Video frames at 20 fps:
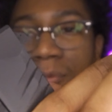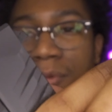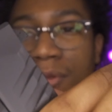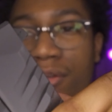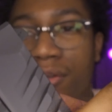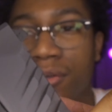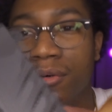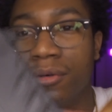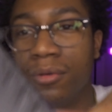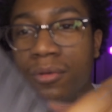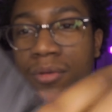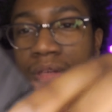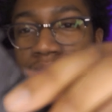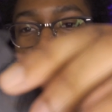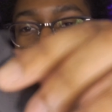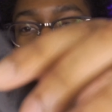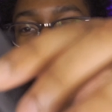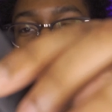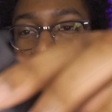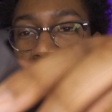real
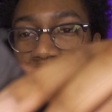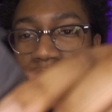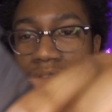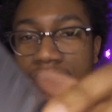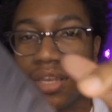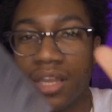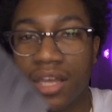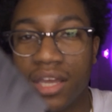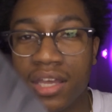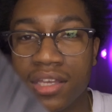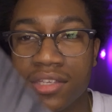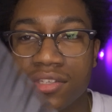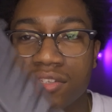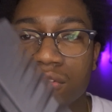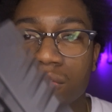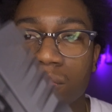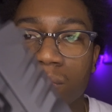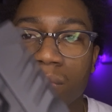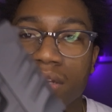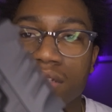aggressive slide
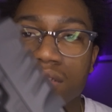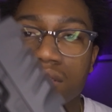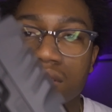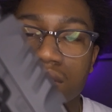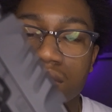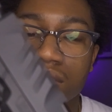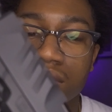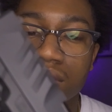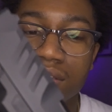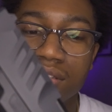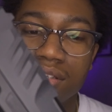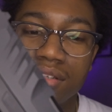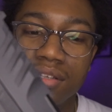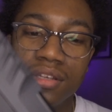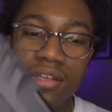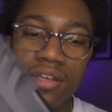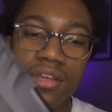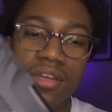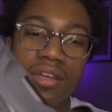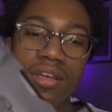serrations
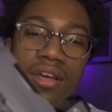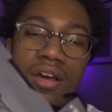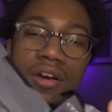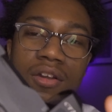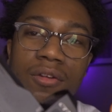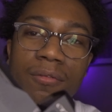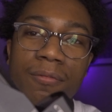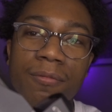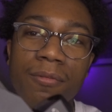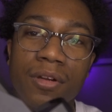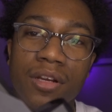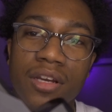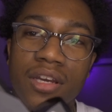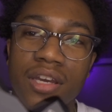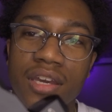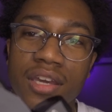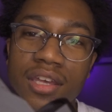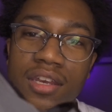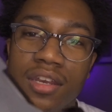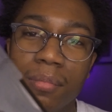on the front
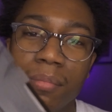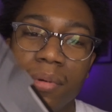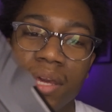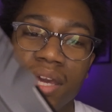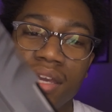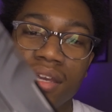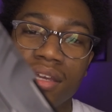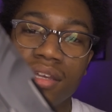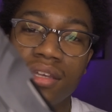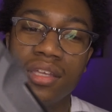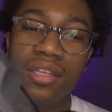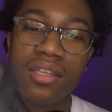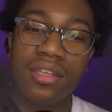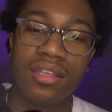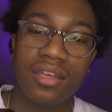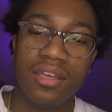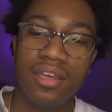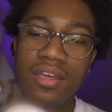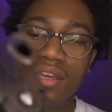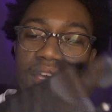and the back.
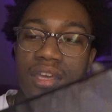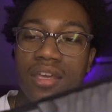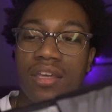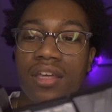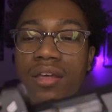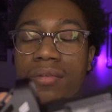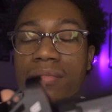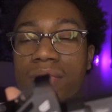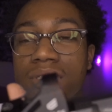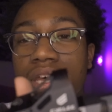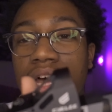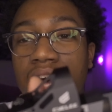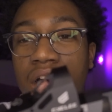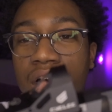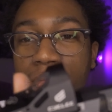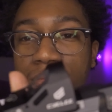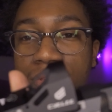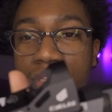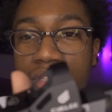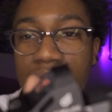It comes
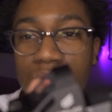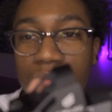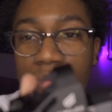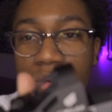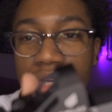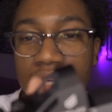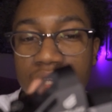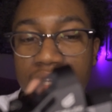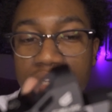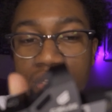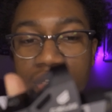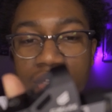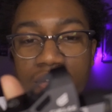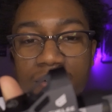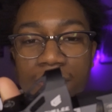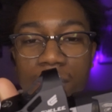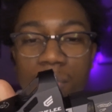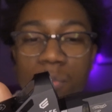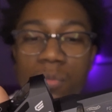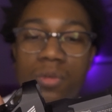optics ready
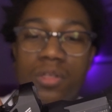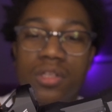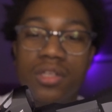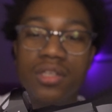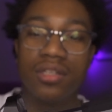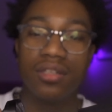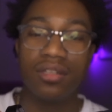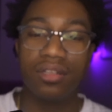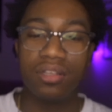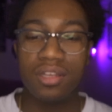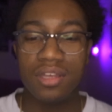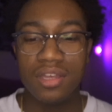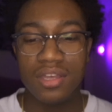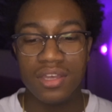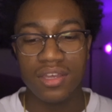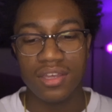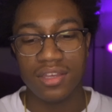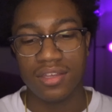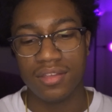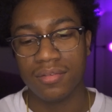for one.
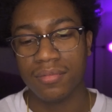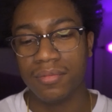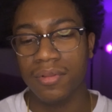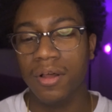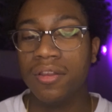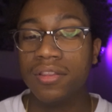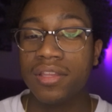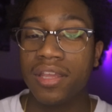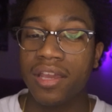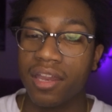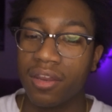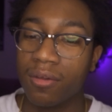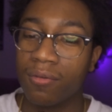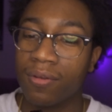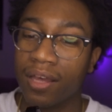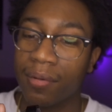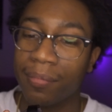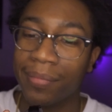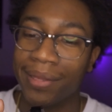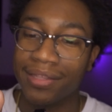The only thing I don't
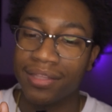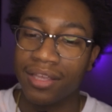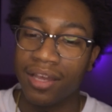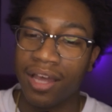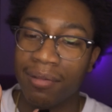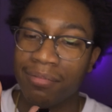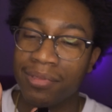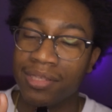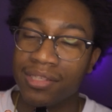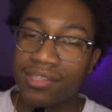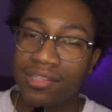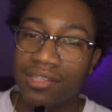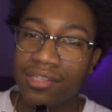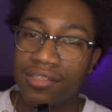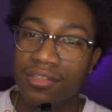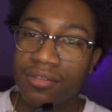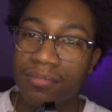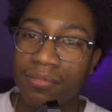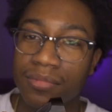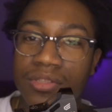like about the optic
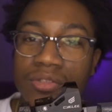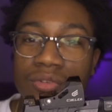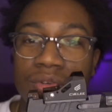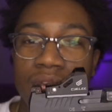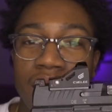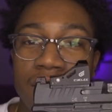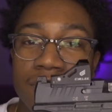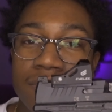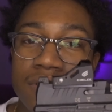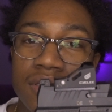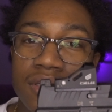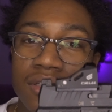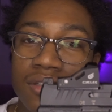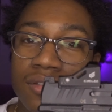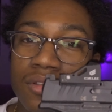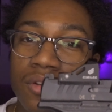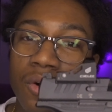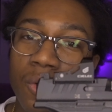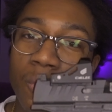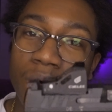system is you have to
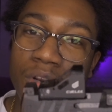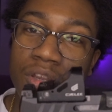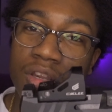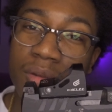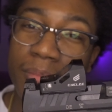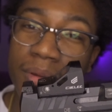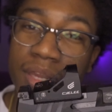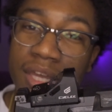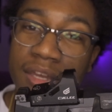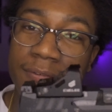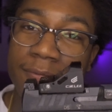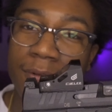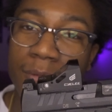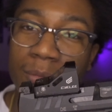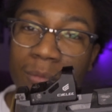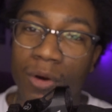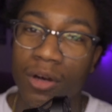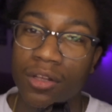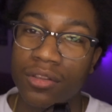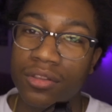order the plate from
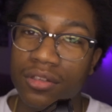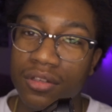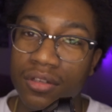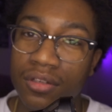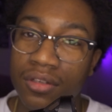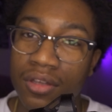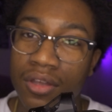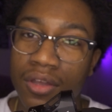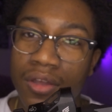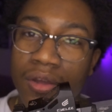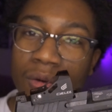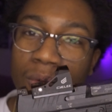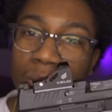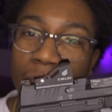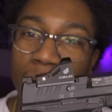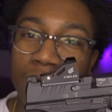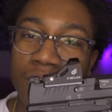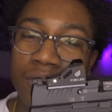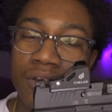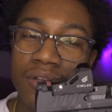Walther
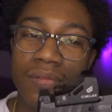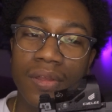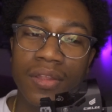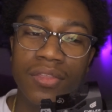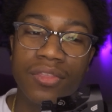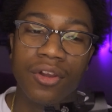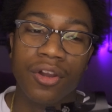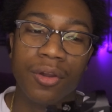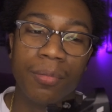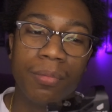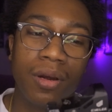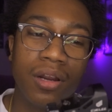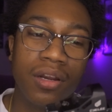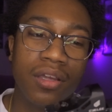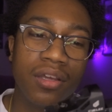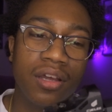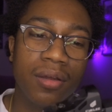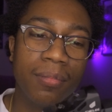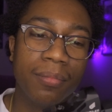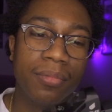or a third-party
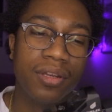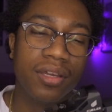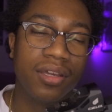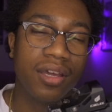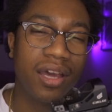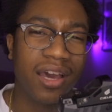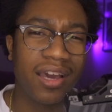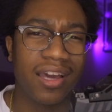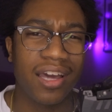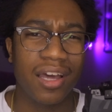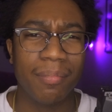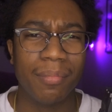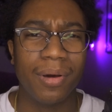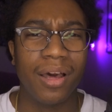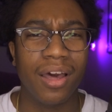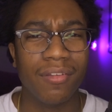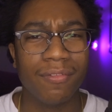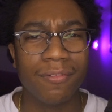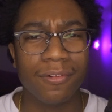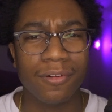company. I got
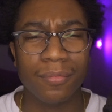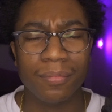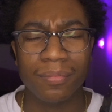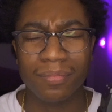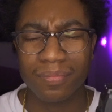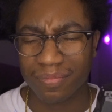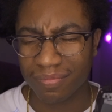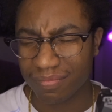mine from,